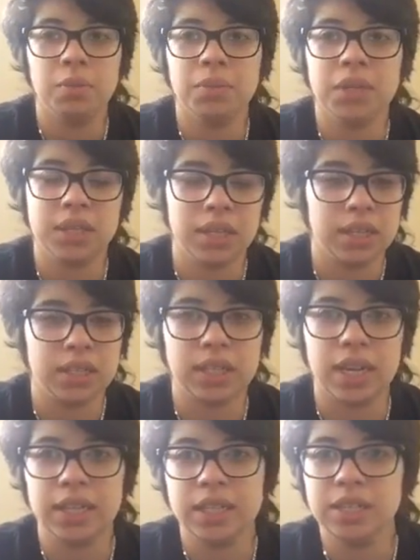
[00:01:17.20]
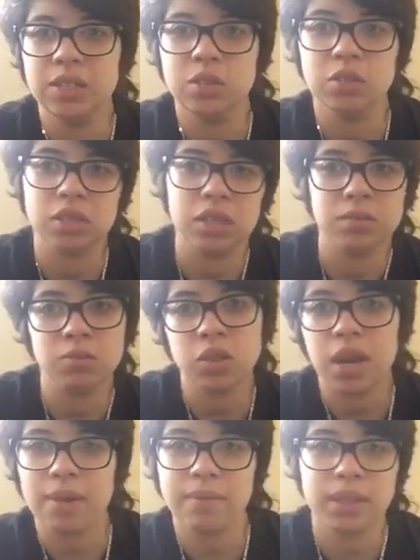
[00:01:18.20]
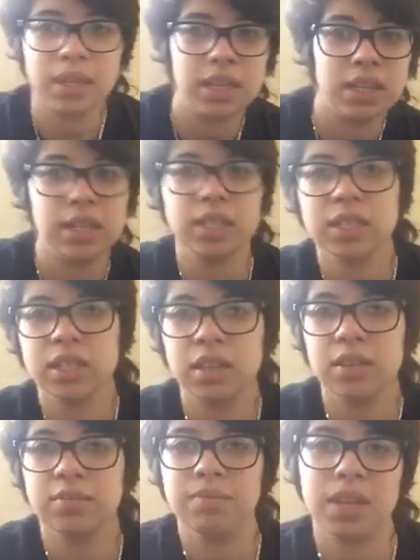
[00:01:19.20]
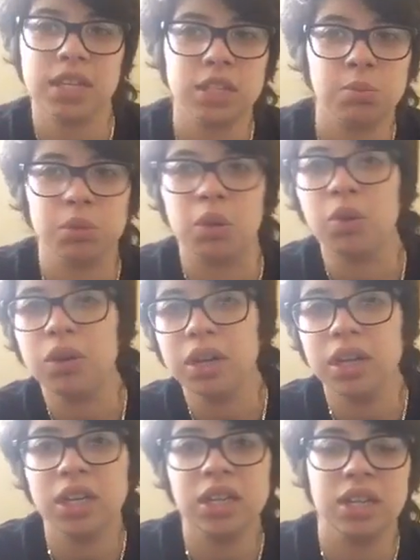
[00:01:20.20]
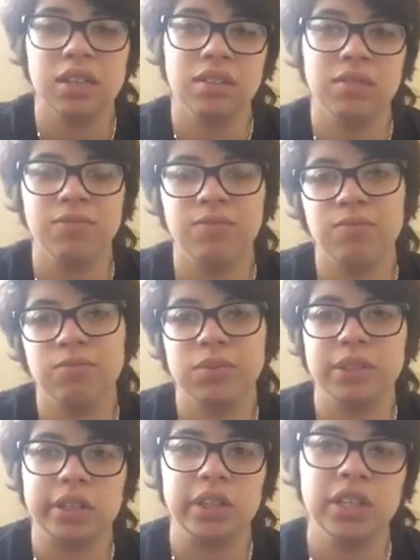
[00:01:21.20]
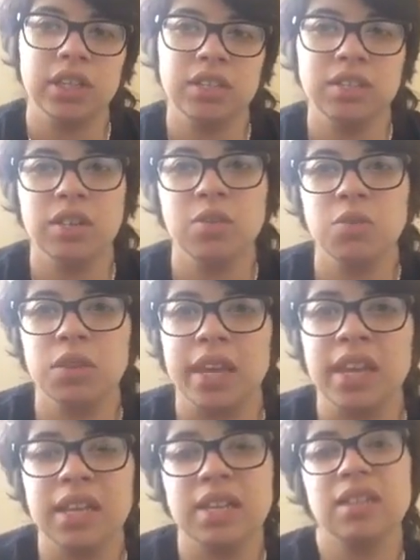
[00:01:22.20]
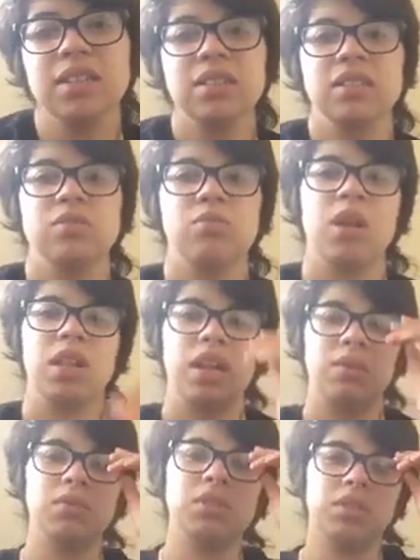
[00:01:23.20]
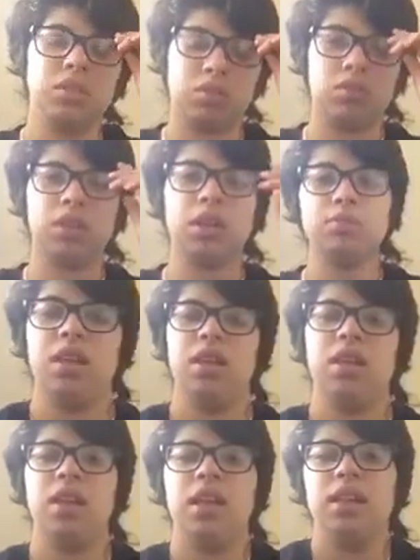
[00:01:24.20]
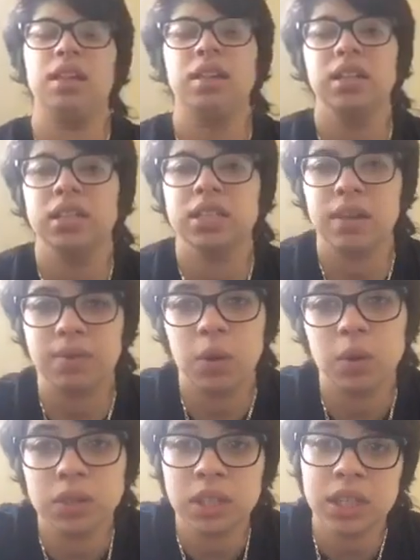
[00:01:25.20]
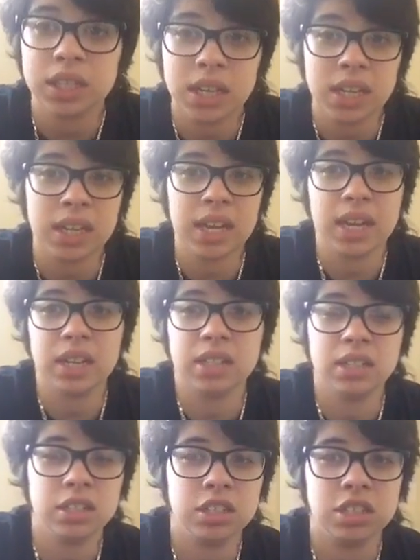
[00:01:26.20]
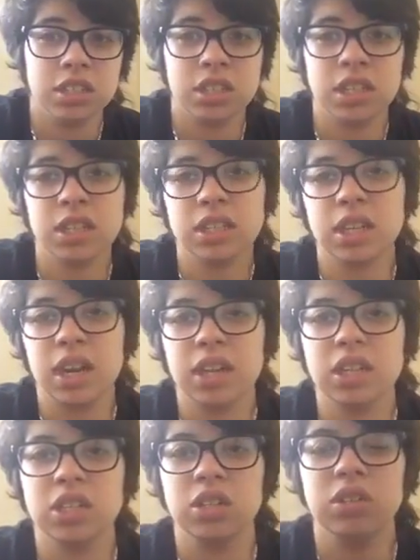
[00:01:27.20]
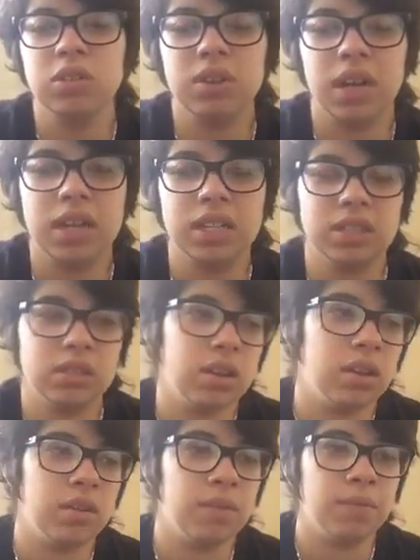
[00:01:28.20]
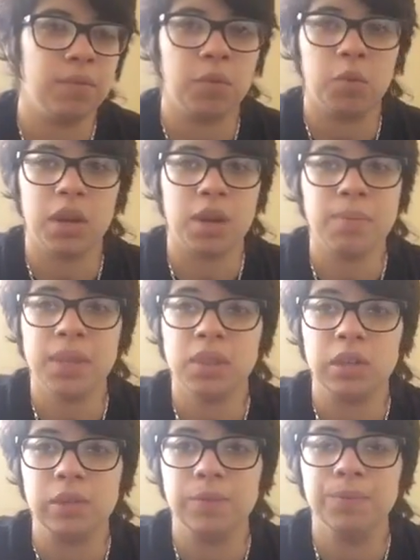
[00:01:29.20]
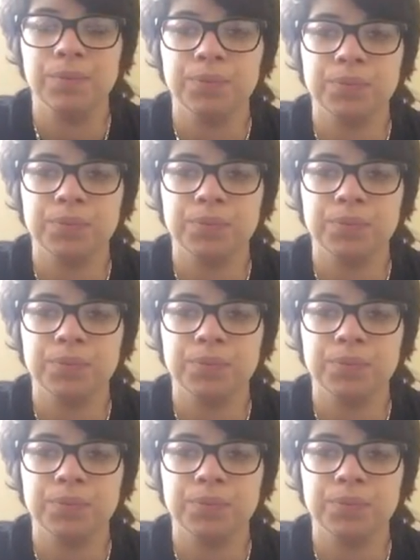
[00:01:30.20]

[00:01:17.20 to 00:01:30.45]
because I did do some traveling and some exploring and learning new things while I was growing up. Let's have a whole day dedicated to just things that I show you guys what I've been through.